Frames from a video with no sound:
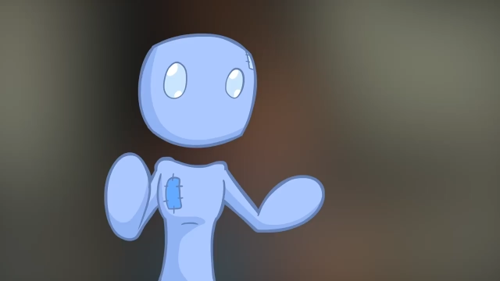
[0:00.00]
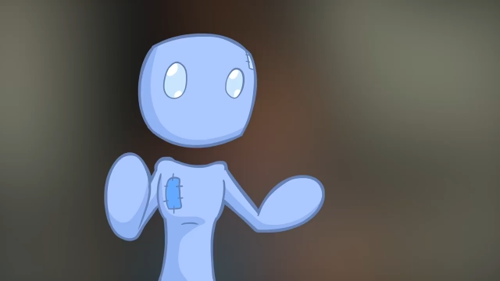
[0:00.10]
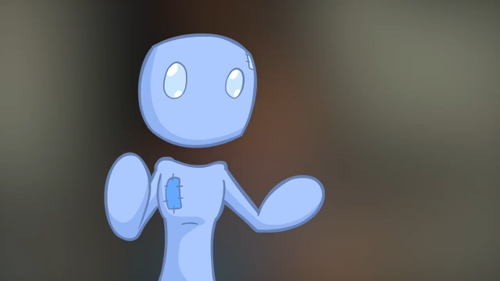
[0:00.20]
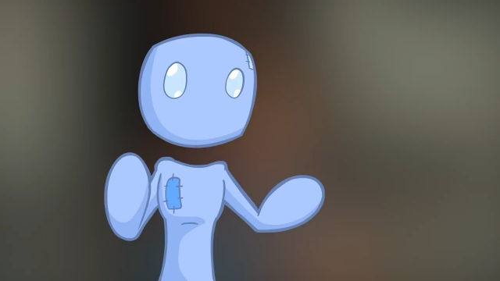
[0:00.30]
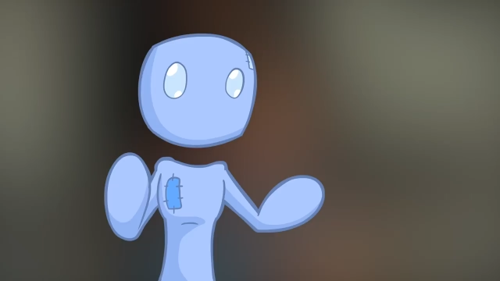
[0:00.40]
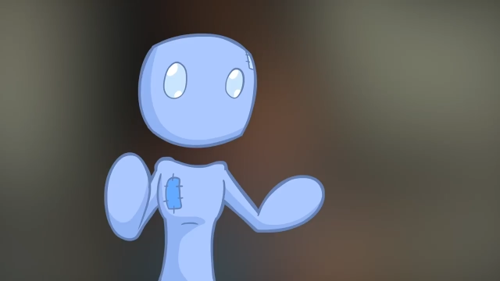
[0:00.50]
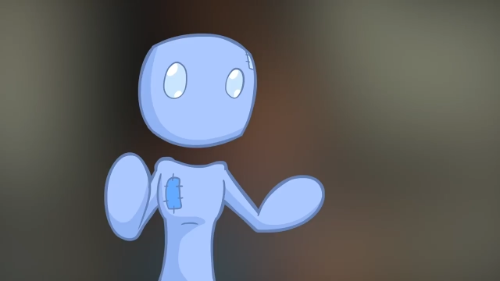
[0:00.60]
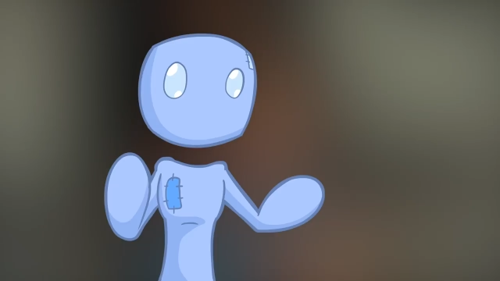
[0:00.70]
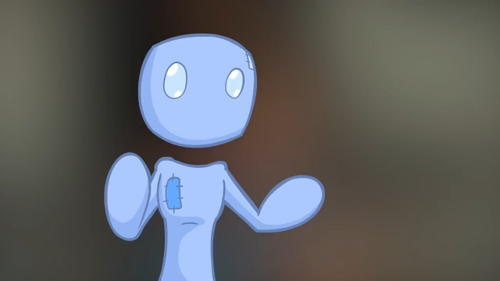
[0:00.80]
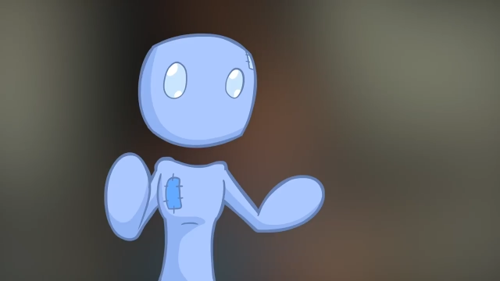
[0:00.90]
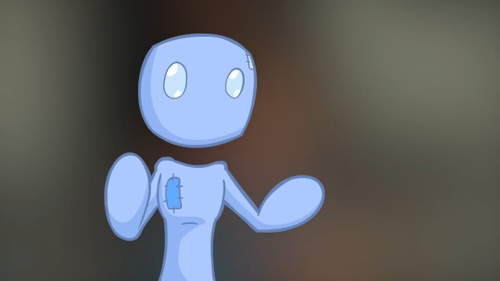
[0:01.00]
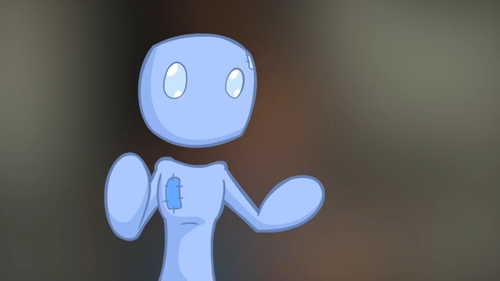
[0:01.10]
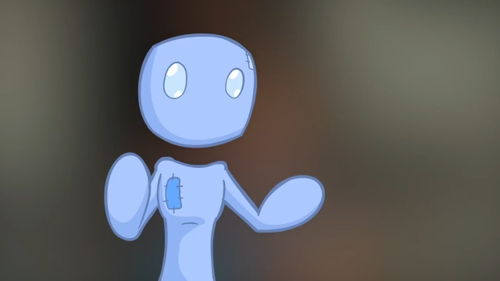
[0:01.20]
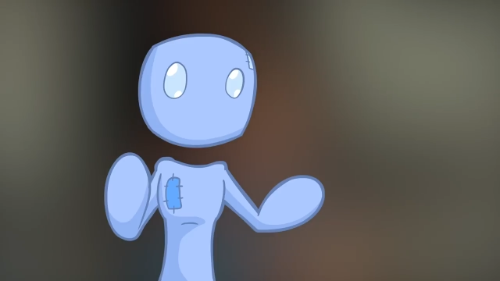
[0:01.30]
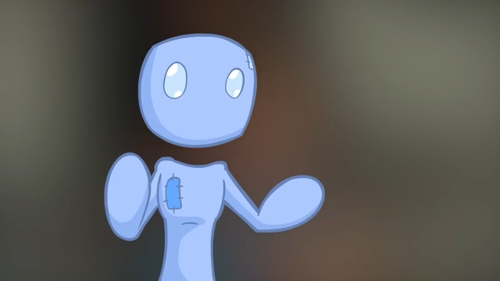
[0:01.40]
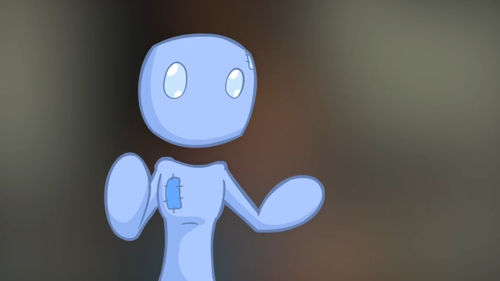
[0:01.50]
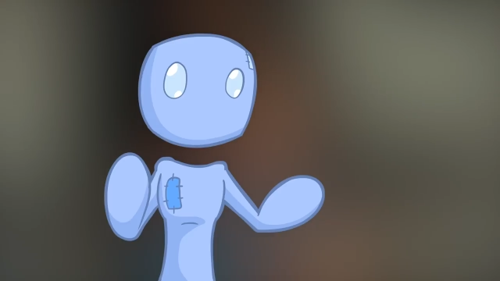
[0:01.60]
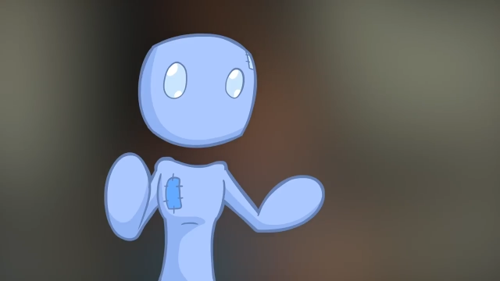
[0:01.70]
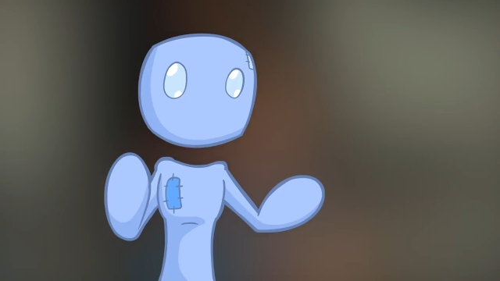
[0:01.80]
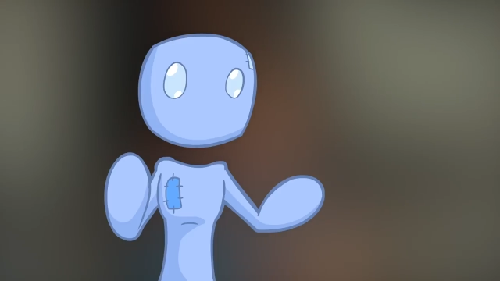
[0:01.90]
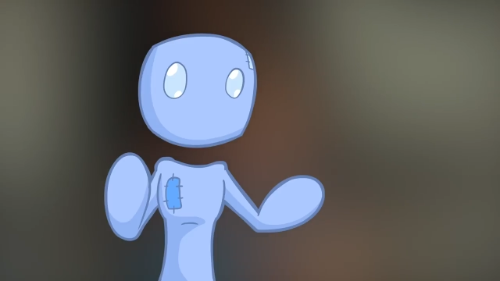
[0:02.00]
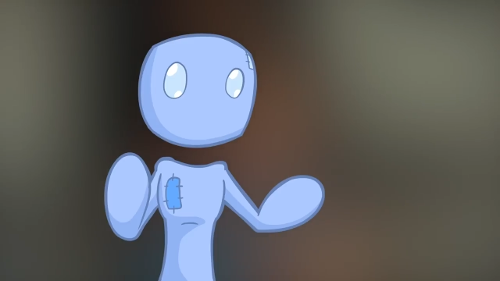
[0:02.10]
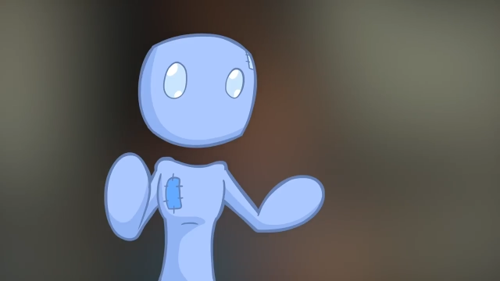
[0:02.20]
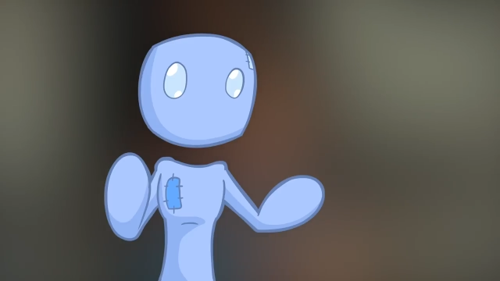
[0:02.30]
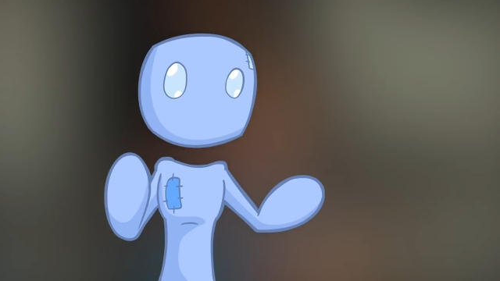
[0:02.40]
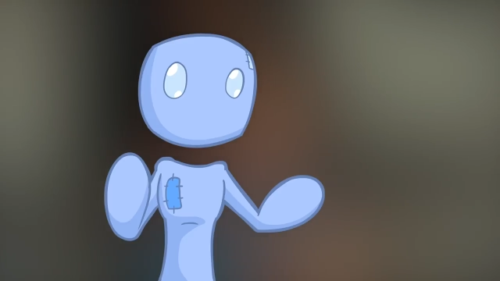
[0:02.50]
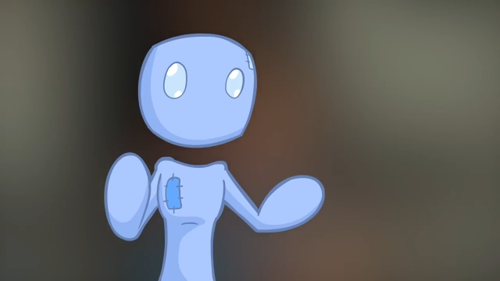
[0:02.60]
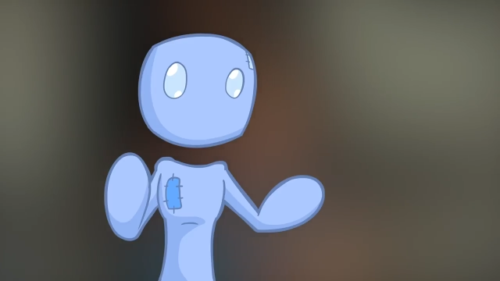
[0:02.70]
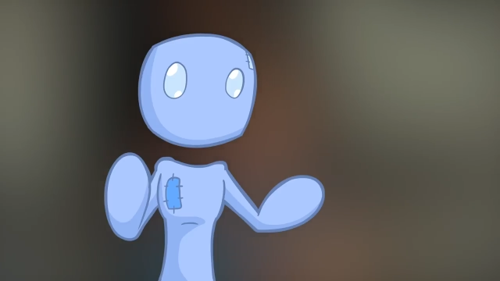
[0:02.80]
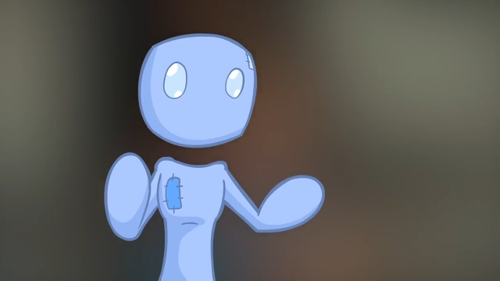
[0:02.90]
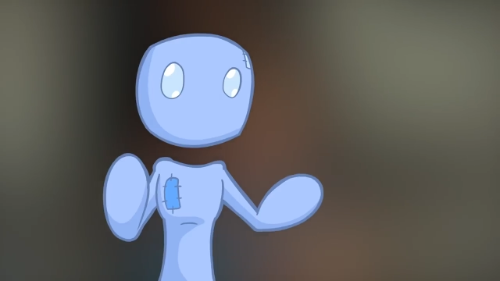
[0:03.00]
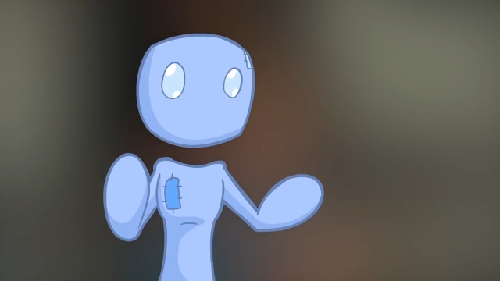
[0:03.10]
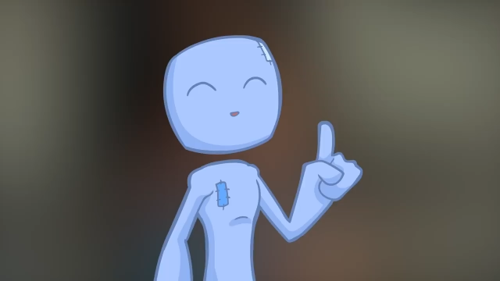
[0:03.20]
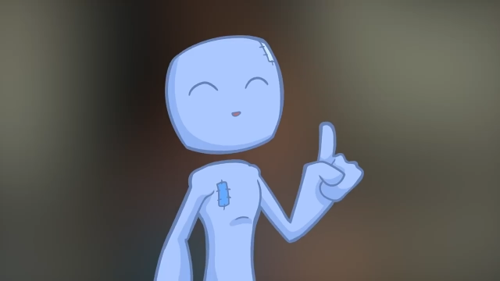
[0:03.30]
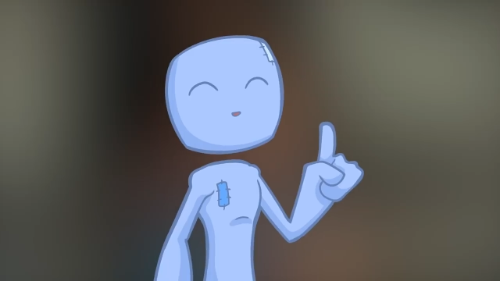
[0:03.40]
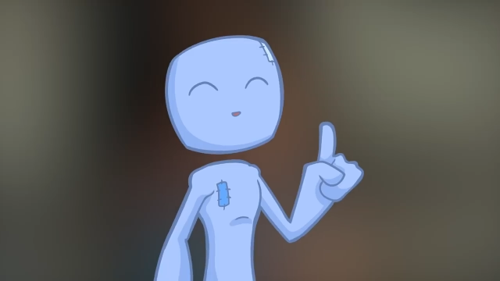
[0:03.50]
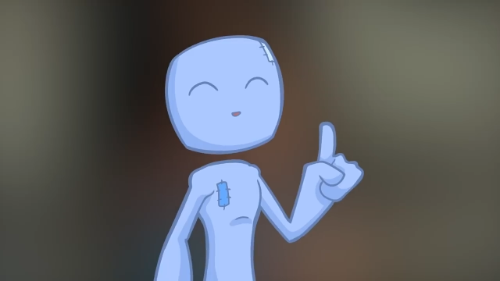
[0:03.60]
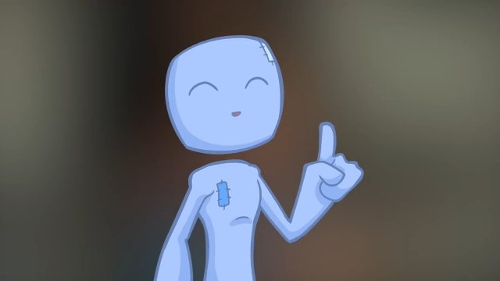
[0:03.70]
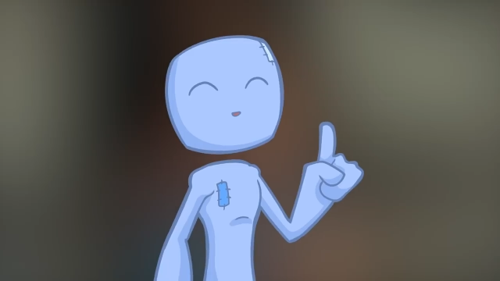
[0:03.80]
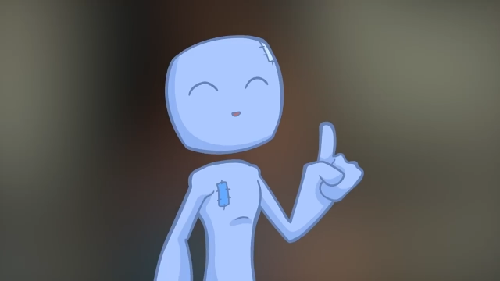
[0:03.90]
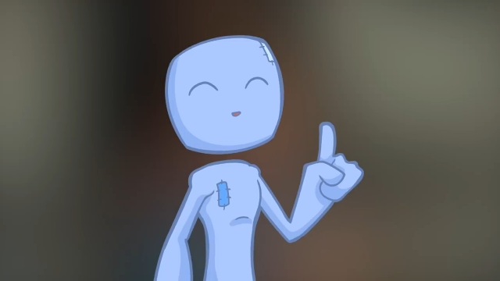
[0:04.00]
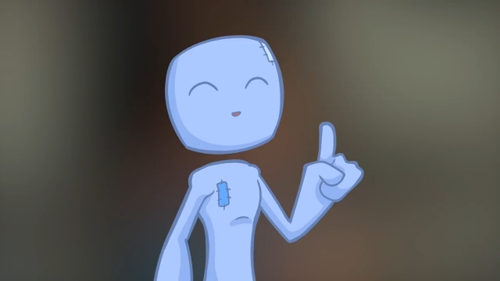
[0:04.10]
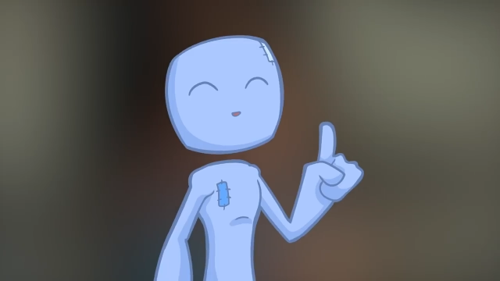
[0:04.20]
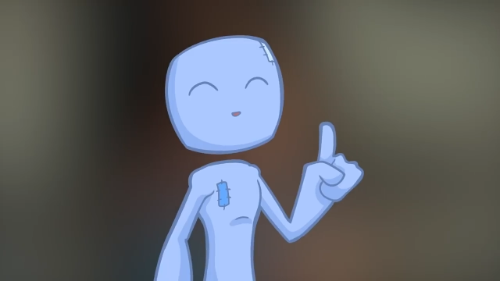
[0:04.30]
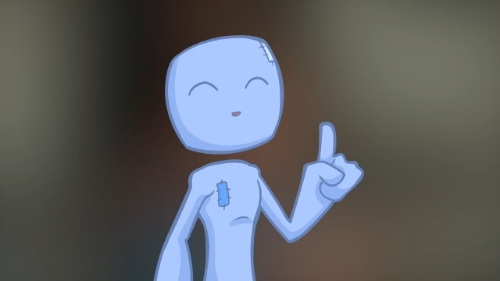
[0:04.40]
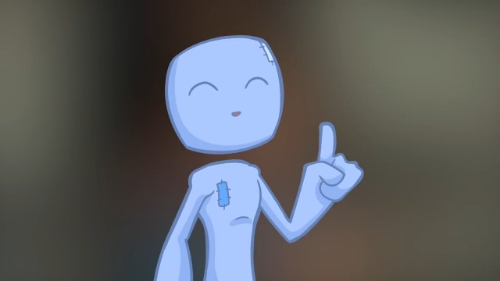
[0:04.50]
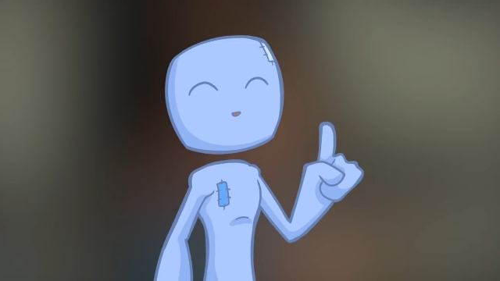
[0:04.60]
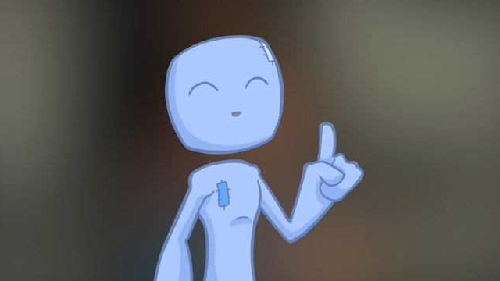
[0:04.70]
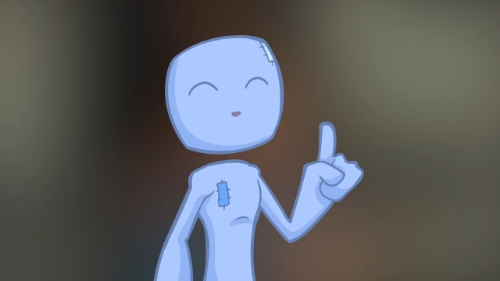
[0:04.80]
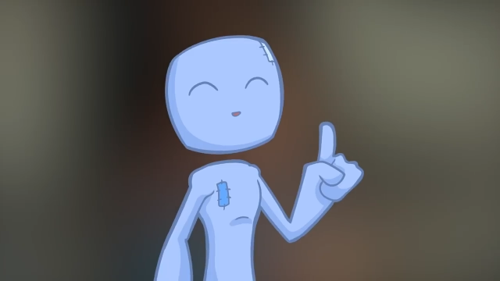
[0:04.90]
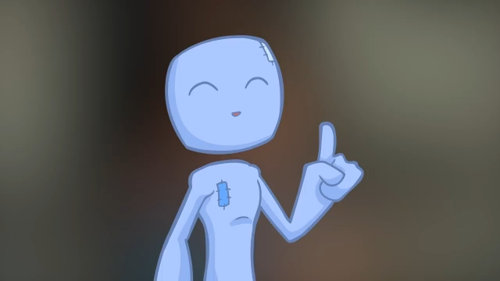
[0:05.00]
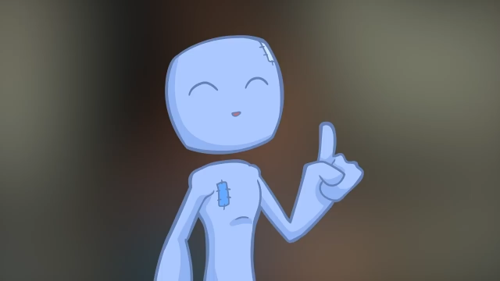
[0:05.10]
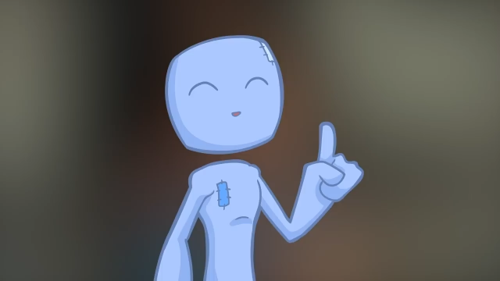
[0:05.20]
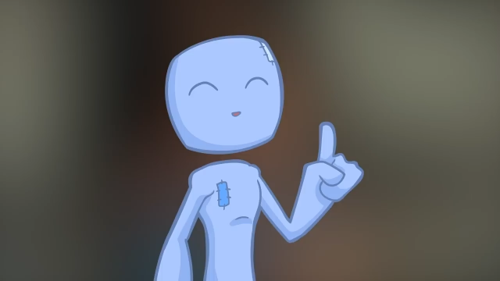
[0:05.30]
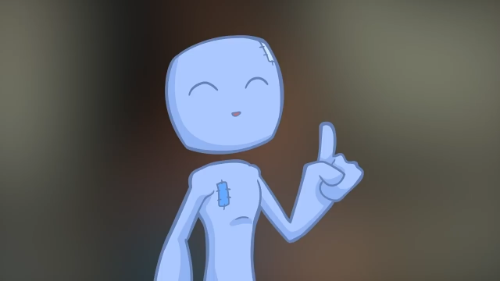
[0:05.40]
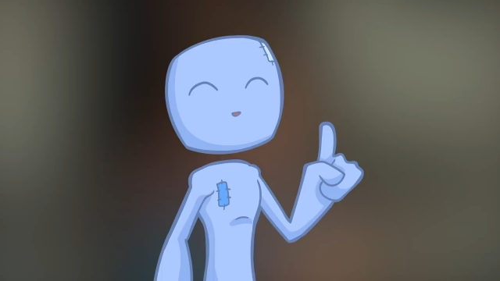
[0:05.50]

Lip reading: [unreadable: no face in view]